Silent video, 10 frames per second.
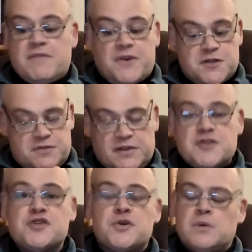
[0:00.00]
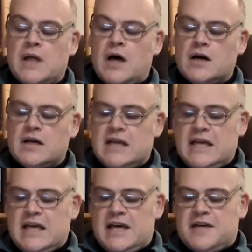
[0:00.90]
first flush oolong,
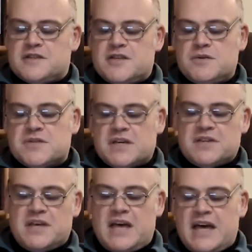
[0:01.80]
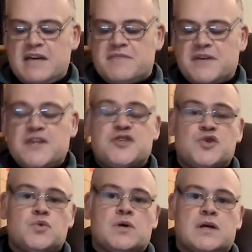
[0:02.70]
it's using the
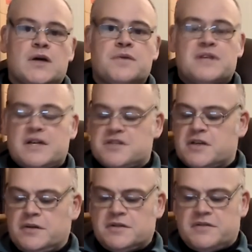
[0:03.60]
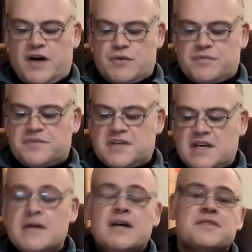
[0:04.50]
AV2 clone, that's a cultivar of
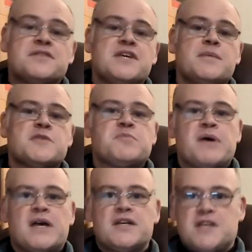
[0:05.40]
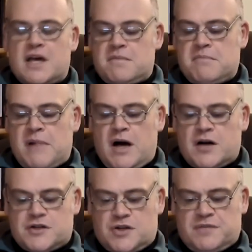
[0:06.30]
tea. The tea was picked in
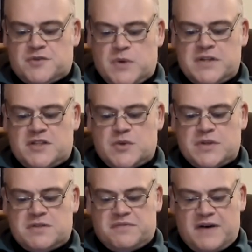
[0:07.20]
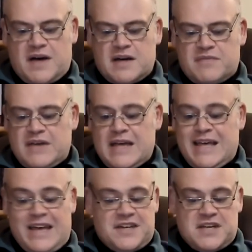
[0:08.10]
March of 2025.
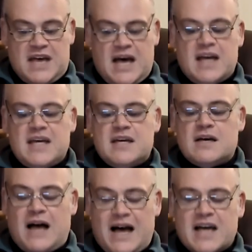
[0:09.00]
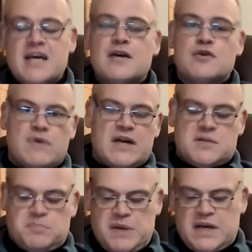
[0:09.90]
It's a high
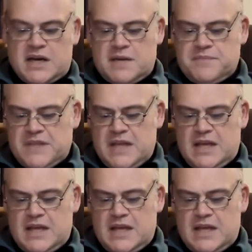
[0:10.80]
grade picking,